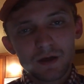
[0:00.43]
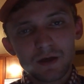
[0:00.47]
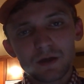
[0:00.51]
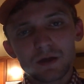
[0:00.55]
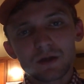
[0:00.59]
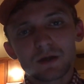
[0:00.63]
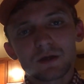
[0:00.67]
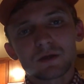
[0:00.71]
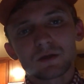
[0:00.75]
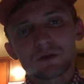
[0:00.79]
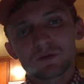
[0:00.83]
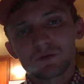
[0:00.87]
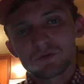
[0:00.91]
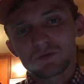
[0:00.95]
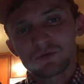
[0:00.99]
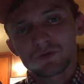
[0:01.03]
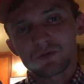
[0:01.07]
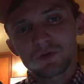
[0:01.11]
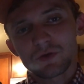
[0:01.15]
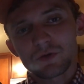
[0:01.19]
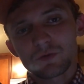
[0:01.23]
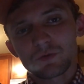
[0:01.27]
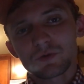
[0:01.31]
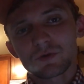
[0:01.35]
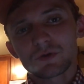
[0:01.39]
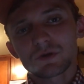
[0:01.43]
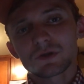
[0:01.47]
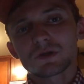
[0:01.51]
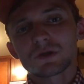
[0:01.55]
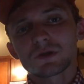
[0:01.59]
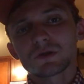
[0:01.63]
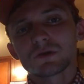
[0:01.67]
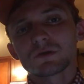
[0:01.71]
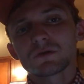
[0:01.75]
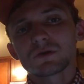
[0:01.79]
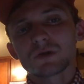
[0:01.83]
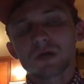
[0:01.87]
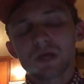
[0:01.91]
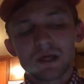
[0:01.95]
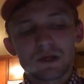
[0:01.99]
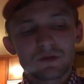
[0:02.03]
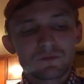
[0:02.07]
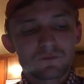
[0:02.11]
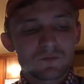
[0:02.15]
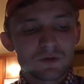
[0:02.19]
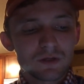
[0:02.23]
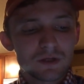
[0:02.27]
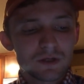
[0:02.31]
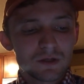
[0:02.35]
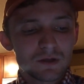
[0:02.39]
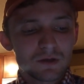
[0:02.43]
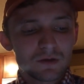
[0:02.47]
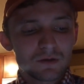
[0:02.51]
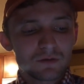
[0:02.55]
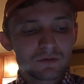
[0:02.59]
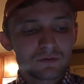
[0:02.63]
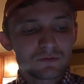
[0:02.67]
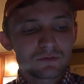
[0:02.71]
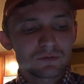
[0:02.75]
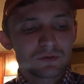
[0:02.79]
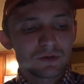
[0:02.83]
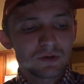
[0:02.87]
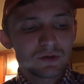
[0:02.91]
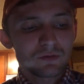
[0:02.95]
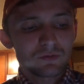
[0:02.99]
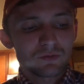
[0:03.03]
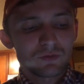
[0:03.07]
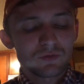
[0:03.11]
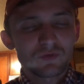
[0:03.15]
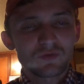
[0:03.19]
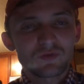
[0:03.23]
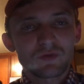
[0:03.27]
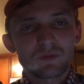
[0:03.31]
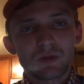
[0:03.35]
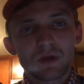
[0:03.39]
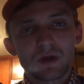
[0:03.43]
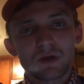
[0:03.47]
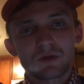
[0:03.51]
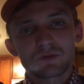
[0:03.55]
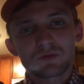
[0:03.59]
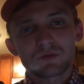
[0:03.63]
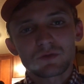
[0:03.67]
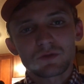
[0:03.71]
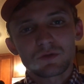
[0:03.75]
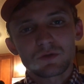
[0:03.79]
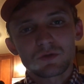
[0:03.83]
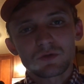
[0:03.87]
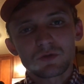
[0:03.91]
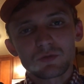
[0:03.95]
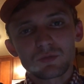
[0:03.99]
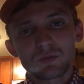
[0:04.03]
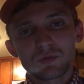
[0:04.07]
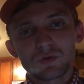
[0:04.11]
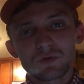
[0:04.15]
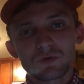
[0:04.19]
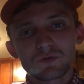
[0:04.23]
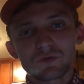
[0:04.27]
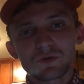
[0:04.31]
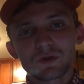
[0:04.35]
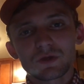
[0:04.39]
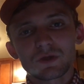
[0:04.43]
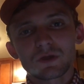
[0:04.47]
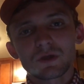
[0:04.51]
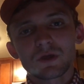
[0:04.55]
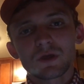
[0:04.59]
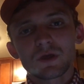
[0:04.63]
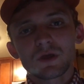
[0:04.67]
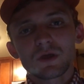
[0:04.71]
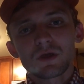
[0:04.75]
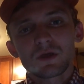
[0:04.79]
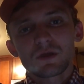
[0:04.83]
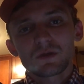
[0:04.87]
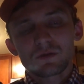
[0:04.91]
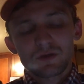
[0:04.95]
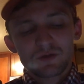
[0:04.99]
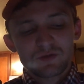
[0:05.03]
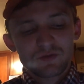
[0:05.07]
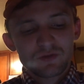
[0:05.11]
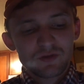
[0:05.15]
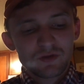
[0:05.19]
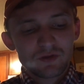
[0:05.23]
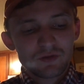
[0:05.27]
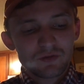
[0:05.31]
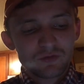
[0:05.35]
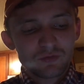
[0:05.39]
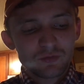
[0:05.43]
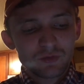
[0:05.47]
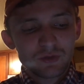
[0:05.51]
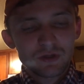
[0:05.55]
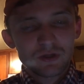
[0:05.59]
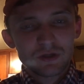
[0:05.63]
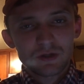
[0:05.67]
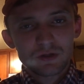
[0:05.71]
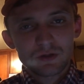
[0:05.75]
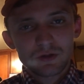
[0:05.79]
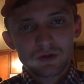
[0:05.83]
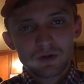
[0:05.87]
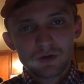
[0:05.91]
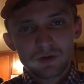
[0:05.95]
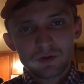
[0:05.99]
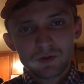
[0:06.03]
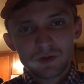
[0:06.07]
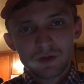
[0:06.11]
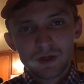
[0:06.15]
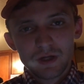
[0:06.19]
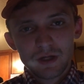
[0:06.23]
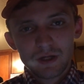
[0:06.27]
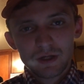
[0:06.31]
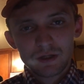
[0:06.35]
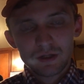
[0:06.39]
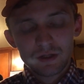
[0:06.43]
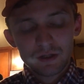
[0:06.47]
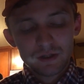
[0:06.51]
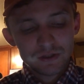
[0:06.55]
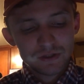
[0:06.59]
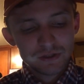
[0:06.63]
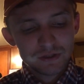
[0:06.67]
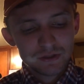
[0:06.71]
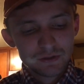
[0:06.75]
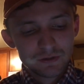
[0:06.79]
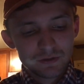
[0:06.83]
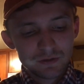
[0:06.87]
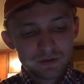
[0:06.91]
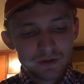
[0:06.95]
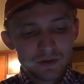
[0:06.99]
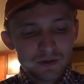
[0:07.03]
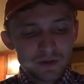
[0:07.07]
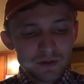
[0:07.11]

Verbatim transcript: Hi, so I wanted to do a video that was about the new movie I saw this weekend called Annihilation.